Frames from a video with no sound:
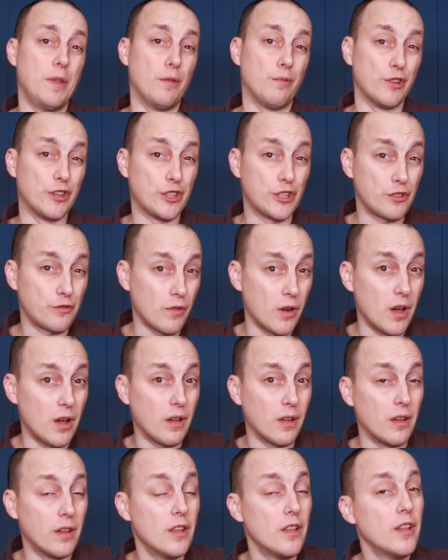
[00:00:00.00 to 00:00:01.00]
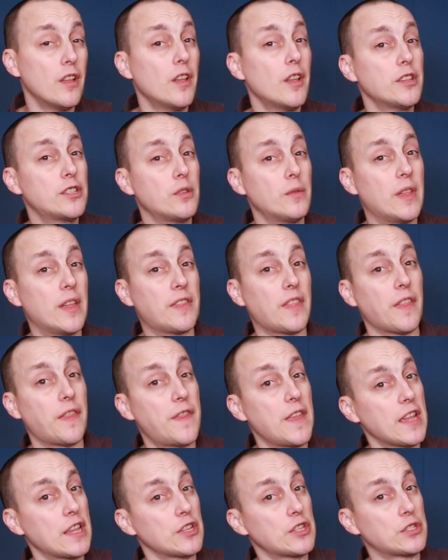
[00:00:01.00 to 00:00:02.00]
be restrung so that the
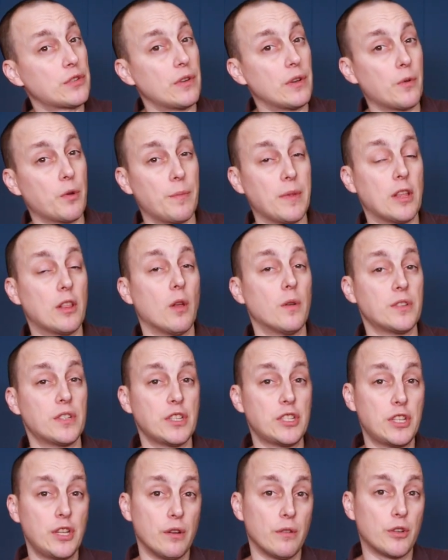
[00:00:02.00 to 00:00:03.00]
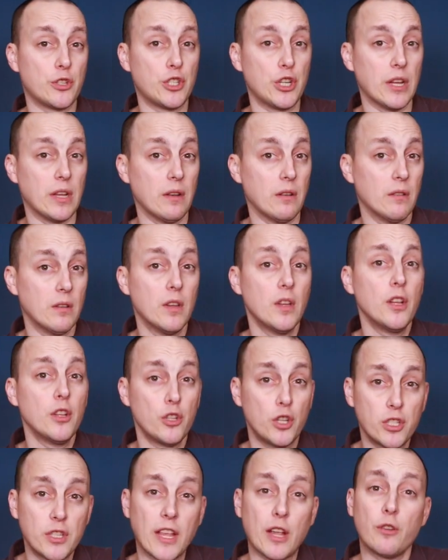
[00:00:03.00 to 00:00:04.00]
thickest string would be closest to your chin,
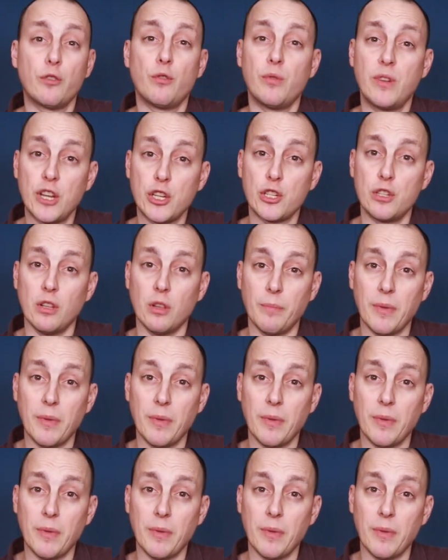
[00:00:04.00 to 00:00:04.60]
just like a traditional